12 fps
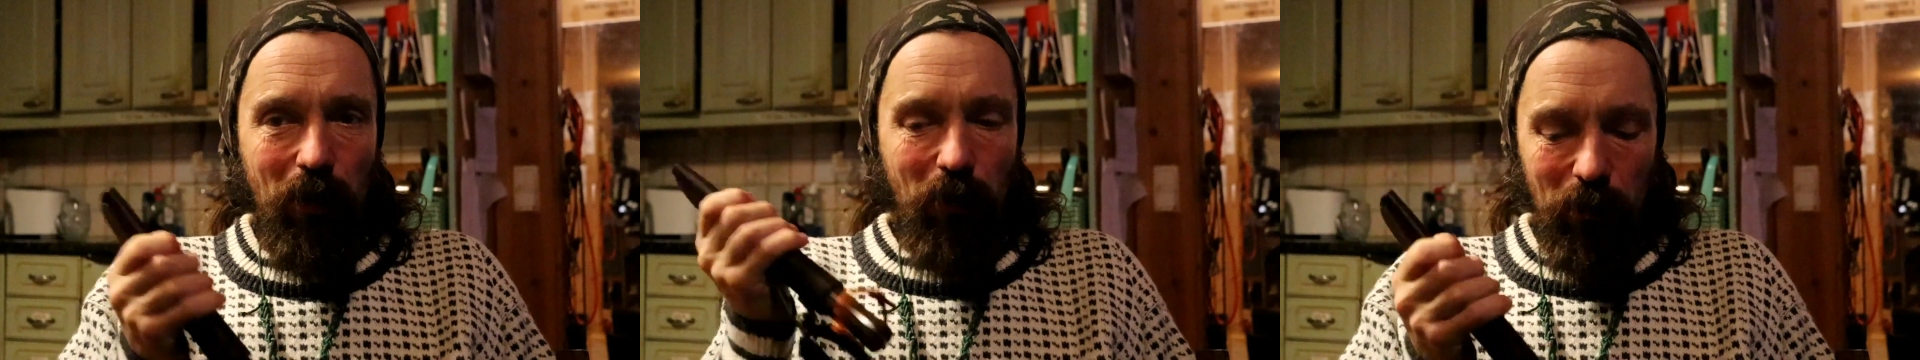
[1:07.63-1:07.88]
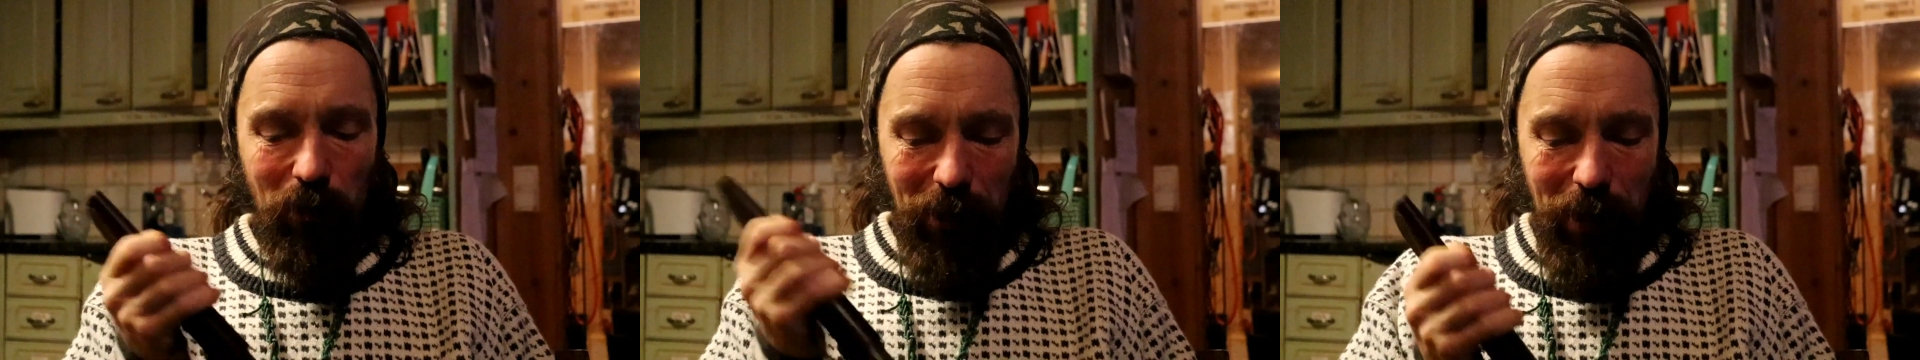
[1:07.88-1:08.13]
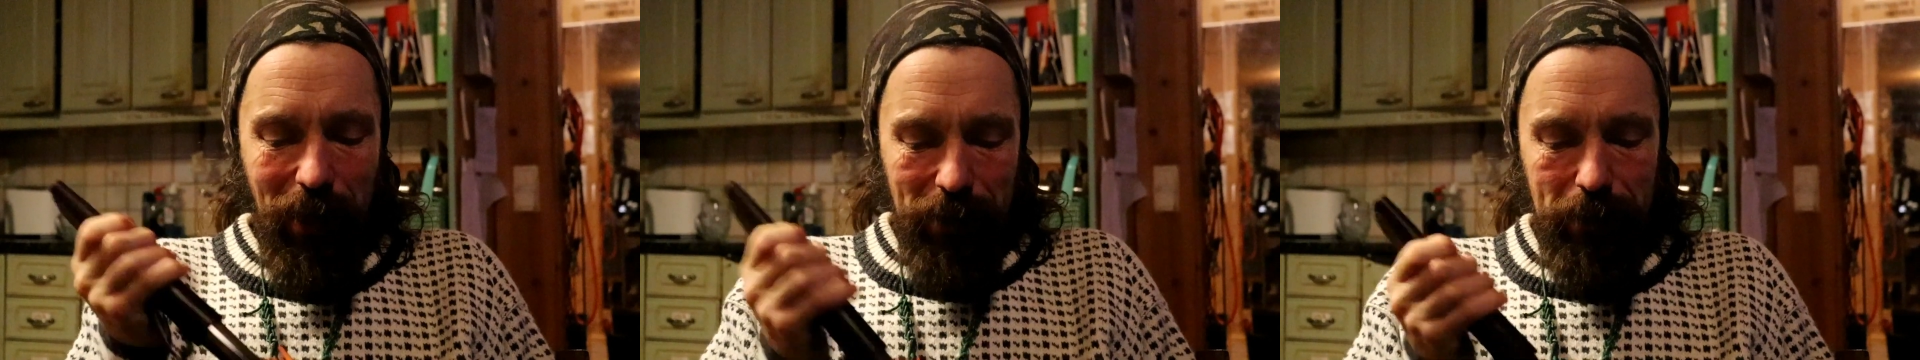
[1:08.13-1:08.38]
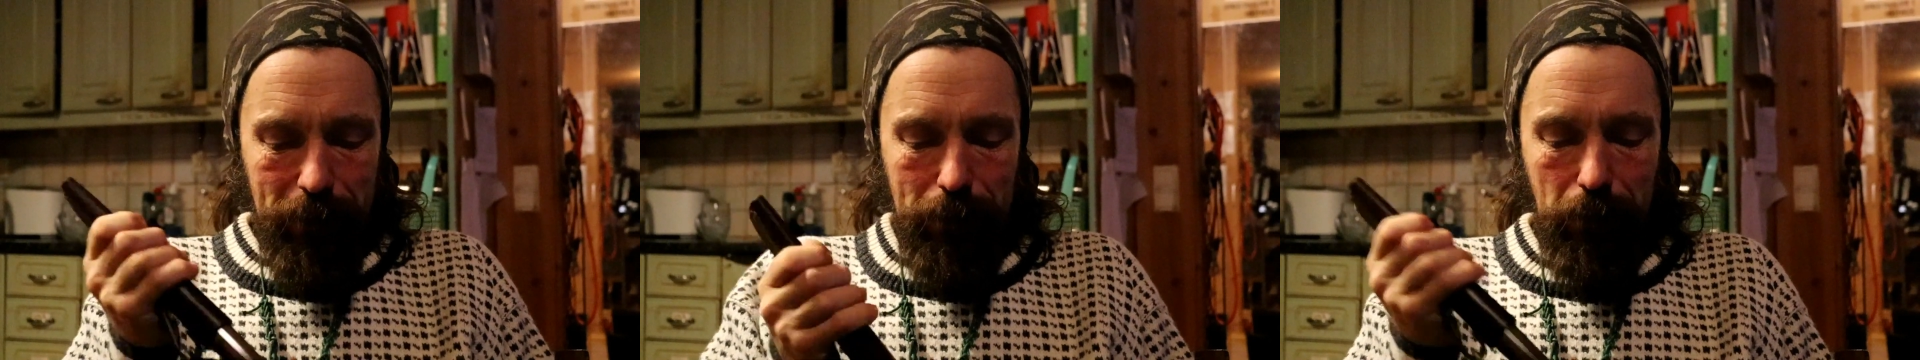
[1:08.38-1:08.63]

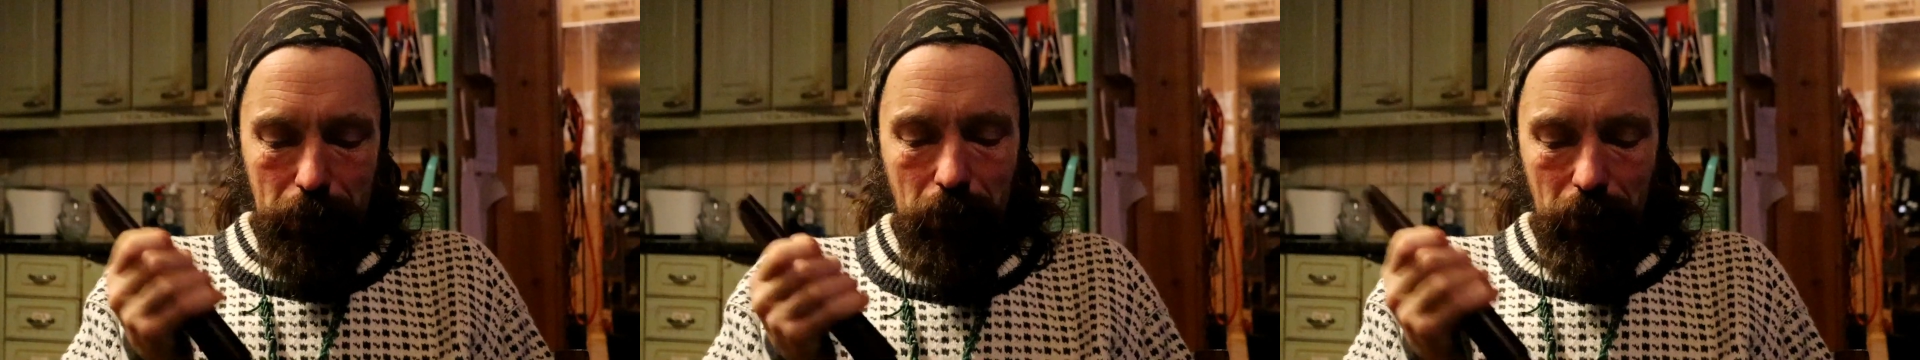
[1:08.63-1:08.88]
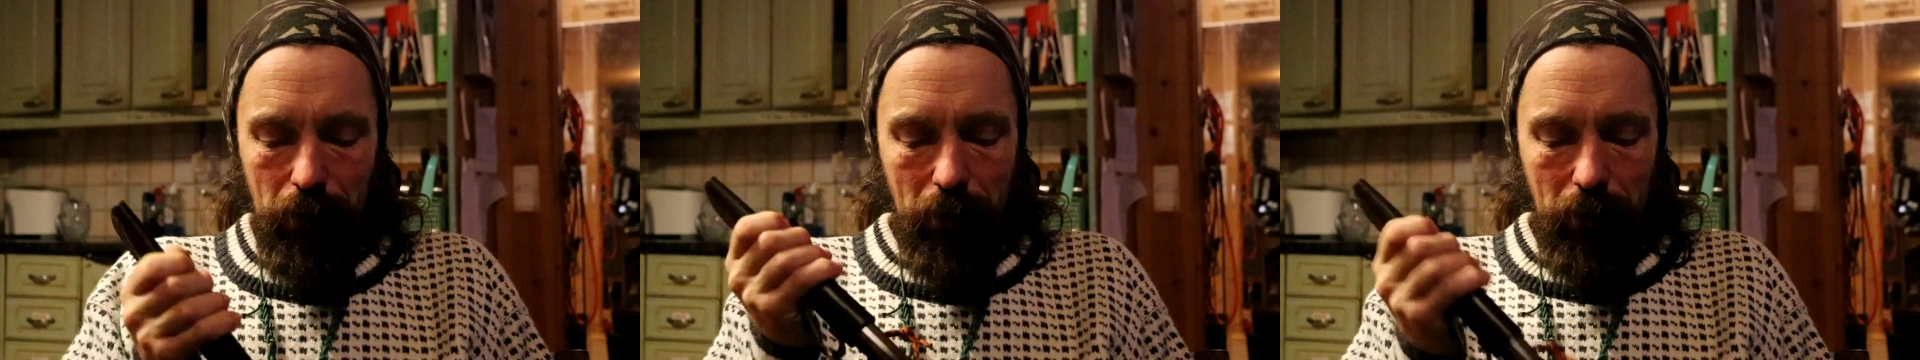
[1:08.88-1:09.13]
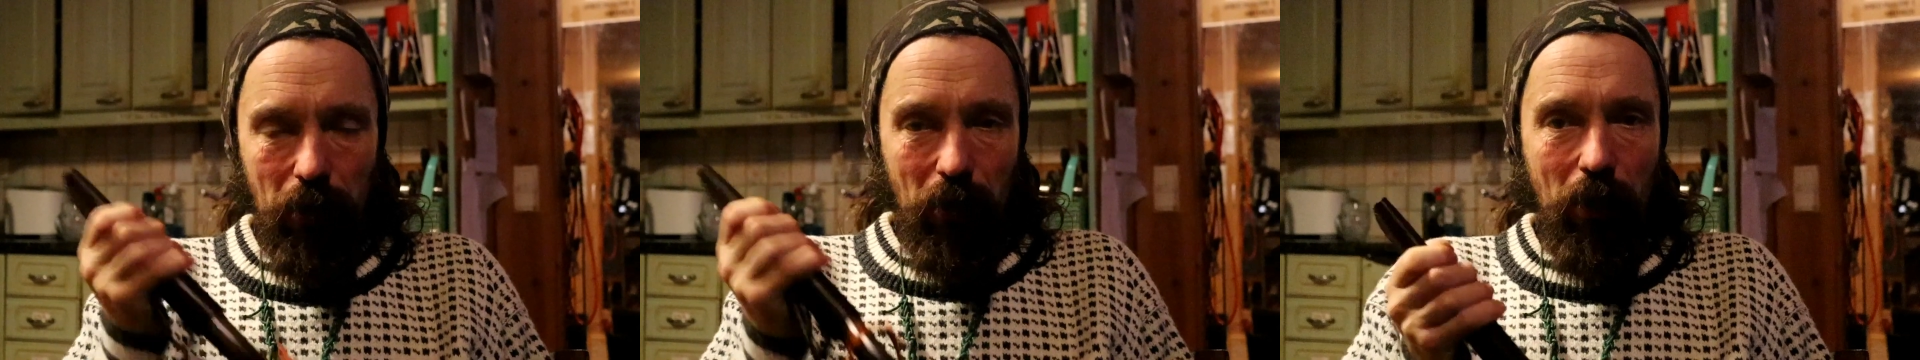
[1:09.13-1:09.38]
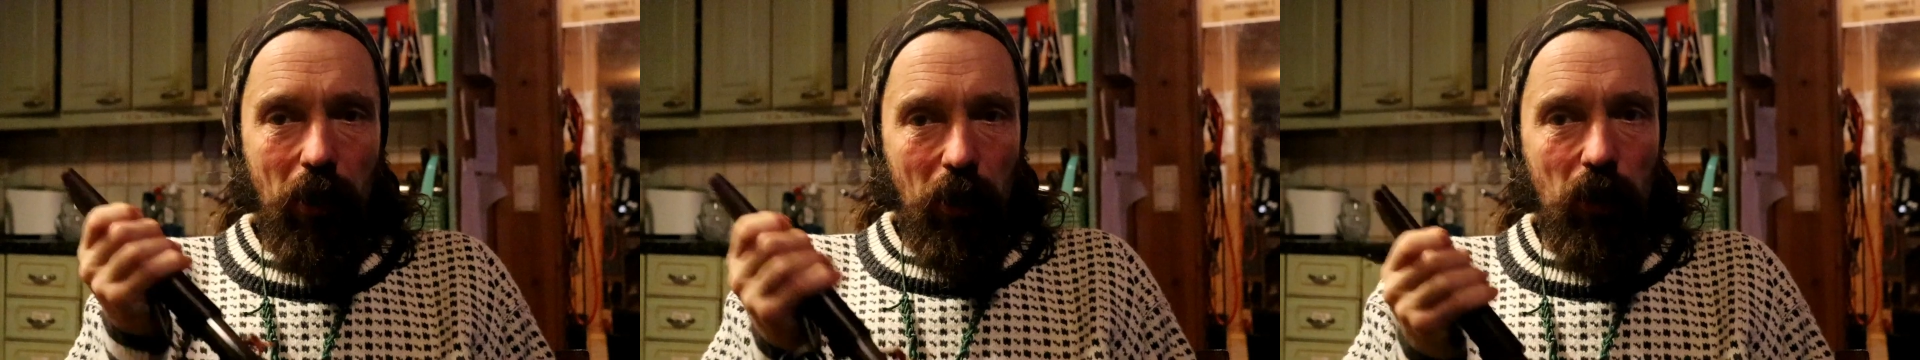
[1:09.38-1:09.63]
unless
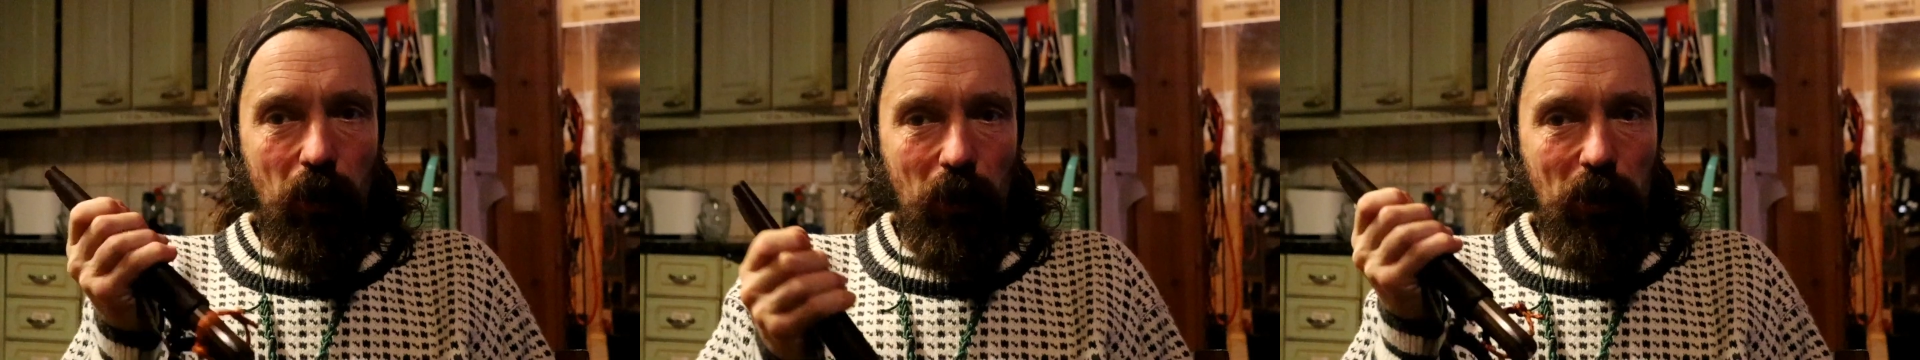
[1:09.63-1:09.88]
you're